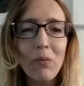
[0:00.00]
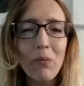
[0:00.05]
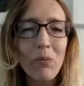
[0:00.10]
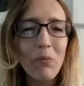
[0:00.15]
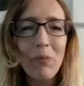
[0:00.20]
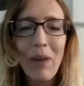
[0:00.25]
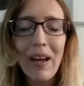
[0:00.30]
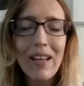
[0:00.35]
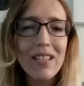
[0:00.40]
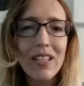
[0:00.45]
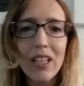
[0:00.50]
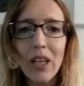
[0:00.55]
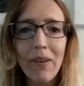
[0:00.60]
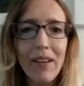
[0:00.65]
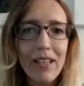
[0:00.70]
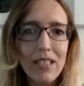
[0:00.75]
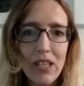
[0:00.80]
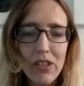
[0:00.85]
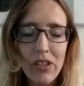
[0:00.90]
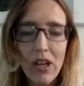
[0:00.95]
where to go,
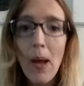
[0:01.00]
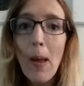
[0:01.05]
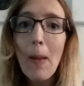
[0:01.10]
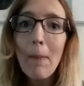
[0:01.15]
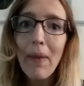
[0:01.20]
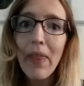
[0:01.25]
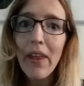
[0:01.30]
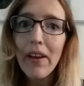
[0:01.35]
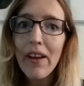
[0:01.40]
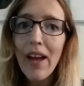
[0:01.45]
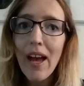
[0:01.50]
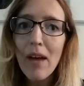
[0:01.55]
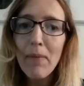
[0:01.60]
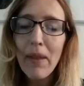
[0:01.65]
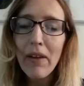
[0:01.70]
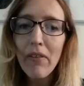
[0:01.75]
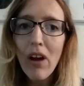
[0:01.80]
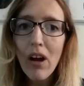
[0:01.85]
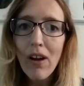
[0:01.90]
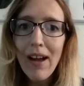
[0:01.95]
etc. But
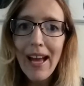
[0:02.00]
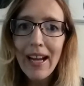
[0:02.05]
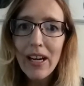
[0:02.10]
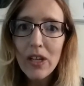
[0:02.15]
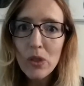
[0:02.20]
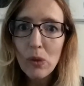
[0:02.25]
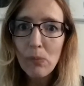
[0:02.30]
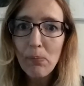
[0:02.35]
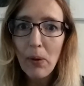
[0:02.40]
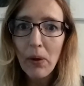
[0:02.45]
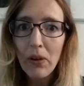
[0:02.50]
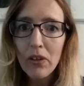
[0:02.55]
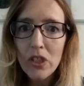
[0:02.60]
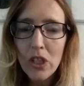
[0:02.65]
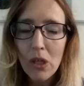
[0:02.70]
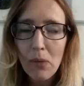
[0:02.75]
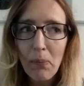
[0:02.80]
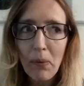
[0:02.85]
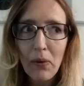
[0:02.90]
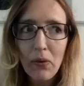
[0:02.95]
there are actual
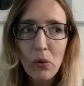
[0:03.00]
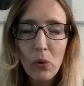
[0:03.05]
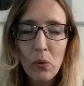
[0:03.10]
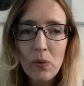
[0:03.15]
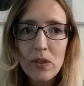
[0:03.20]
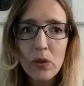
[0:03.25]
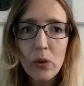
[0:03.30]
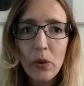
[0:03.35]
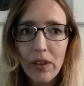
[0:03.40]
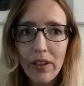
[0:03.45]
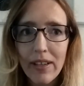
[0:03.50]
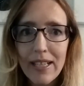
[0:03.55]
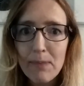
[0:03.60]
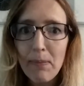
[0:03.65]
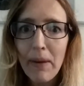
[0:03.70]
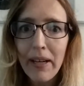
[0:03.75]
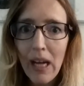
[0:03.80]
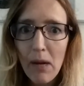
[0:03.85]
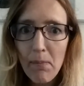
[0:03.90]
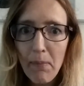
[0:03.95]
bookshop crawls organised
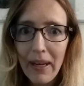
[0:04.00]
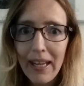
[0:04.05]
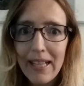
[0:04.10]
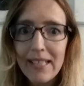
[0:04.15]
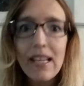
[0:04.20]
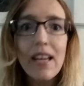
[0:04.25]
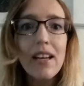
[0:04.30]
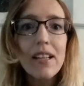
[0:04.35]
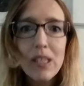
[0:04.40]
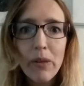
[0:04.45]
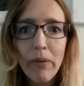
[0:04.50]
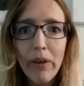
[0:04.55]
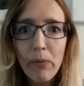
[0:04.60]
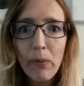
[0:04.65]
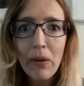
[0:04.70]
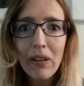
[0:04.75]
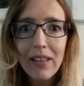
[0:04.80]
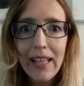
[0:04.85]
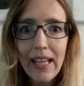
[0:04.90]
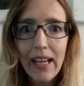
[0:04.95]
by companies, so I
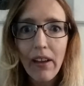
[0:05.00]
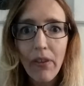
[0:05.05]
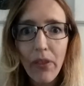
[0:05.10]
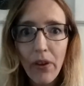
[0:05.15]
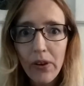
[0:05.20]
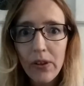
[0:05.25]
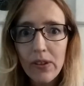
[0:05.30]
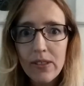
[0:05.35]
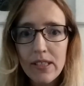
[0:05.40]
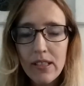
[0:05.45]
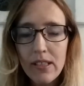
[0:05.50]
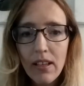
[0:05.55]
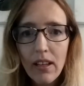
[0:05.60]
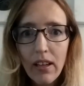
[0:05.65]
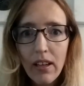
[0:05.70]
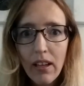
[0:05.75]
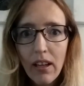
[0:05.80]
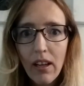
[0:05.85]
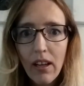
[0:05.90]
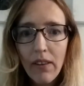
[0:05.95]
will link those
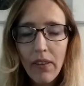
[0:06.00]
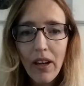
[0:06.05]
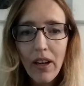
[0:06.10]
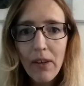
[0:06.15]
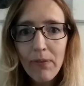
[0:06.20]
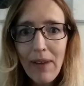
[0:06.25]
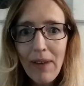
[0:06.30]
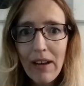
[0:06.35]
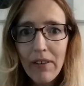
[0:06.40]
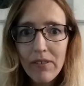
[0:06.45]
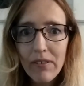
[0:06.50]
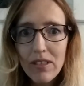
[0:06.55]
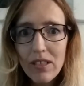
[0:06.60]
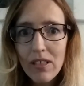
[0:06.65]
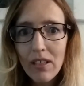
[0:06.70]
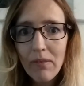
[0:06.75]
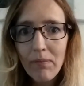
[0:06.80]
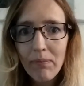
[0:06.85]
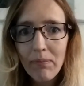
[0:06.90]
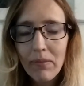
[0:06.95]
that I found.
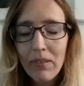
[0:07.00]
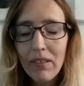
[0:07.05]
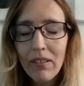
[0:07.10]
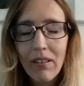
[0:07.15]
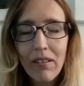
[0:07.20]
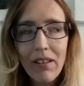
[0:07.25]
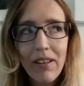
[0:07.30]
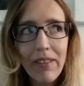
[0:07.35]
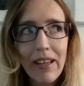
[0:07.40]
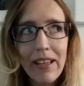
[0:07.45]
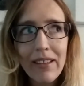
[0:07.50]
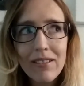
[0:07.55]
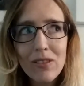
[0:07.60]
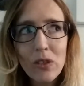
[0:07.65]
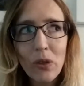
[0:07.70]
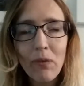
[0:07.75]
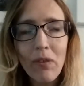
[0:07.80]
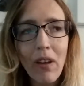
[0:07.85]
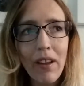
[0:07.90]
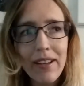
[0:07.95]
They
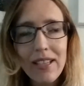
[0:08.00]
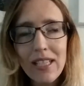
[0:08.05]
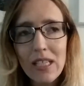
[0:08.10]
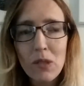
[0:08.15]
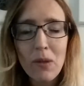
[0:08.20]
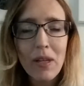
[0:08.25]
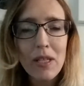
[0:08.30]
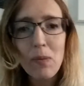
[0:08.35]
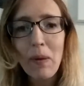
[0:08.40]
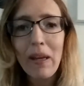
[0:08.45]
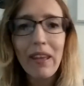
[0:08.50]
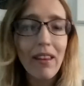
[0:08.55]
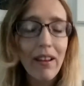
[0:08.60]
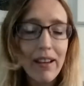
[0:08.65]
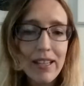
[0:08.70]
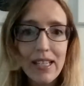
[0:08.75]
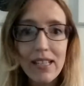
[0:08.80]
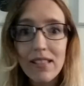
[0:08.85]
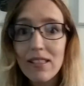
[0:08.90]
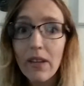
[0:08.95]
sort of liked a tweet that I
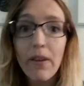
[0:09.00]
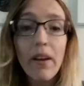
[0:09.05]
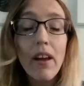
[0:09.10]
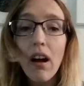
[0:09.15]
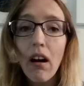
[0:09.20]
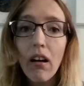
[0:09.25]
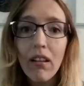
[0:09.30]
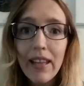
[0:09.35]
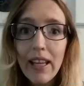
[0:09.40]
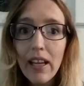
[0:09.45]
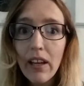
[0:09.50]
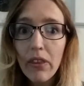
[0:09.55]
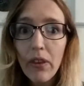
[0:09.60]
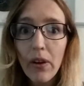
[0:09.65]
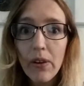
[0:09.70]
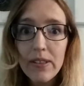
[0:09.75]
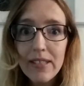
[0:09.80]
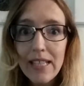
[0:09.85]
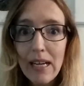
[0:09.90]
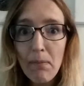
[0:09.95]
did, so I'll link
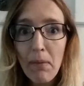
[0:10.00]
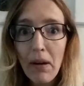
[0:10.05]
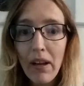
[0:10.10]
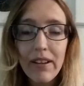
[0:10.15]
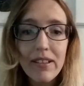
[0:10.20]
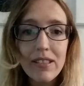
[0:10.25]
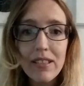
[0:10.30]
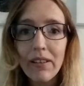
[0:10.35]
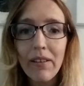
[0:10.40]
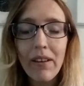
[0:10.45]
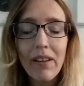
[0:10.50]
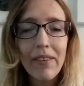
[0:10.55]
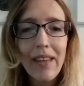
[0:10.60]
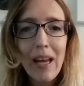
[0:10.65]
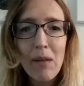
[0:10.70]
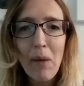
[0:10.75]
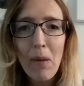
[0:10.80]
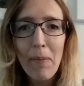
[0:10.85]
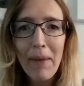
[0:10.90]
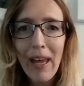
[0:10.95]
those down below. So that
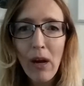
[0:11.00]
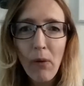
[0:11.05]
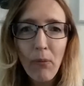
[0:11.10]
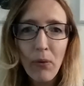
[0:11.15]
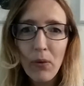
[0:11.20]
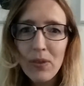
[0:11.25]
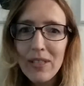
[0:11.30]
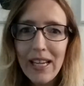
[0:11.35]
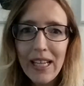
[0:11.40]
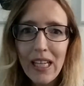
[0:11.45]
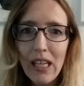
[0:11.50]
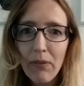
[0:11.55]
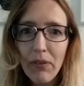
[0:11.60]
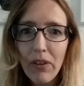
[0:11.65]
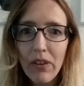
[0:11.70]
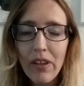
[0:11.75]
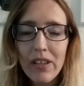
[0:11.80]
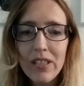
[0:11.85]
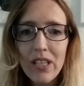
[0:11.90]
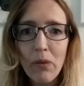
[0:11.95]
might be helpful to any of
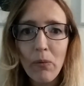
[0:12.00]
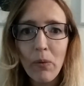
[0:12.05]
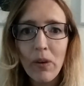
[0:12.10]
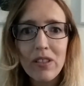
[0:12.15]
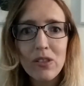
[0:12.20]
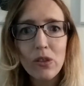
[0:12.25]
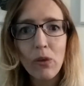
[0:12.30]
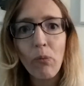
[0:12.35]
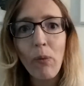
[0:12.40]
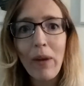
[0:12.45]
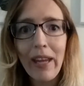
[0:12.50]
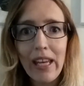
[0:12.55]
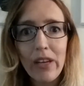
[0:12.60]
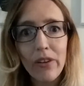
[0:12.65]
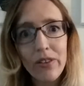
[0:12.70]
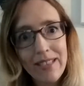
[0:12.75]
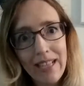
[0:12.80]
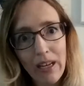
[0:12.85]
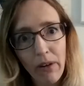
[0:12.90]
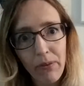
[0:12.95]
you that don't want to sort of wing it
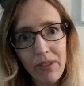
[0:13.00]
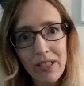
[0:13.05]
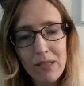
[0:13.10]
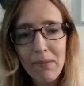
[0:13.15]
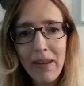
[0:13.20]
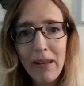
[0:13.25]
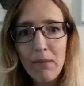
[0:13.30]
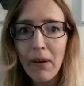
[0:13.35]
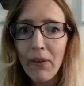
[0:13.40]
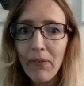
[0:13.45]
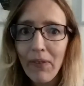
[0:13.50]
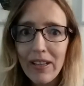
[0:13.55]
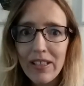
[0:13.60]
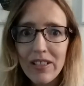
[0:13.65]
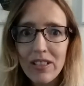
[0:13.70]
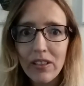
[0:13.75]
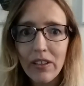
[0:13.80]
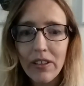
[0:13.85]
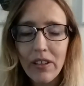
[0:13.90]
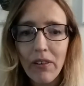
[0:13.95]
yourself, because me and my friend
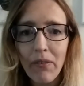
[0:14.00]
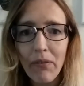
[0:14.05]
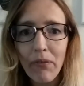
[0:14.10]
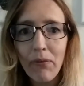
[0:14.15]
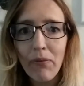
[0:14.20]
just kind of